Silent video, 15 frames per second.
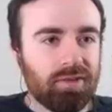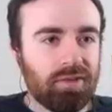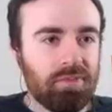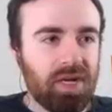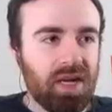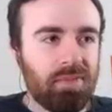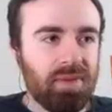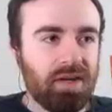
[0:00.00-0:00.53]
Well, it
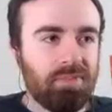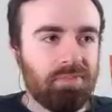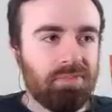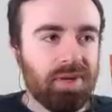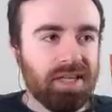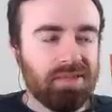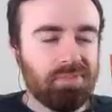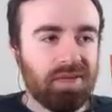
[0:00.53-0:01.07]
may not be a
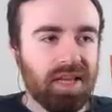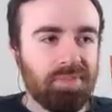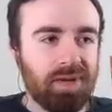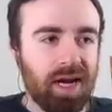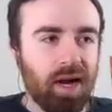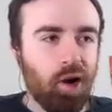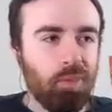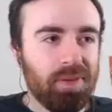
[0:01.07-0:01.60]
best play,
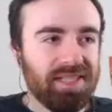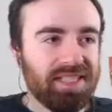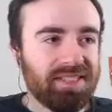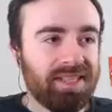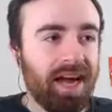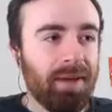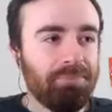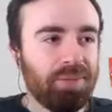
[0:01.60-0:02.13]
but I hope it's a
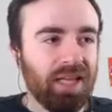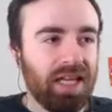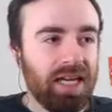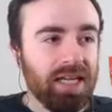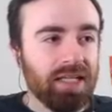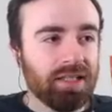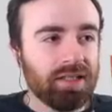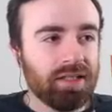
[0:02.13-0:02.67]
top
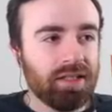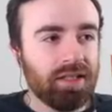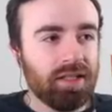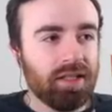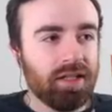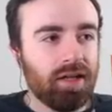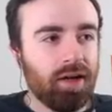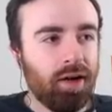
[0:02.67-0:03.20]
play.
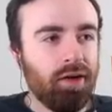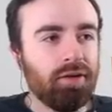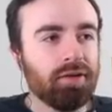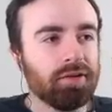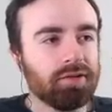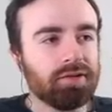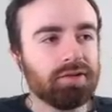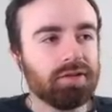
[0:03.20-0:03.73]
Oh,
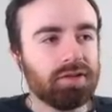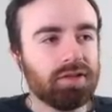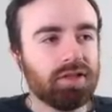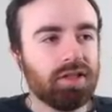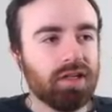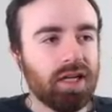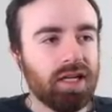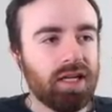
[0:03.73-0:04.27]

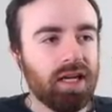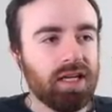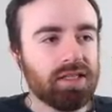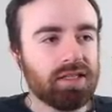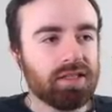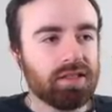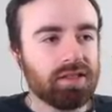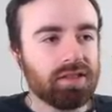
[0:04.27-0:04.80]

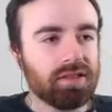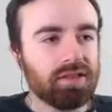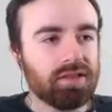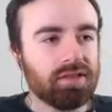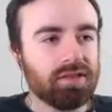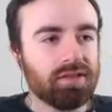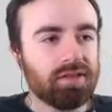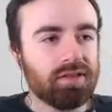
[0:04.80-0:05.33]
nice.
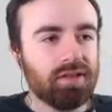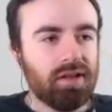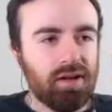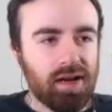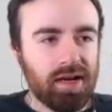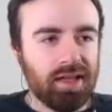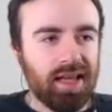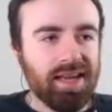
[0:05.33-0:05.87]
Oh,
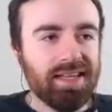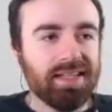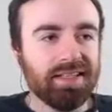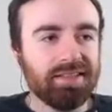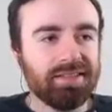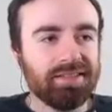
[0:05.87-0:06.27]
I like it.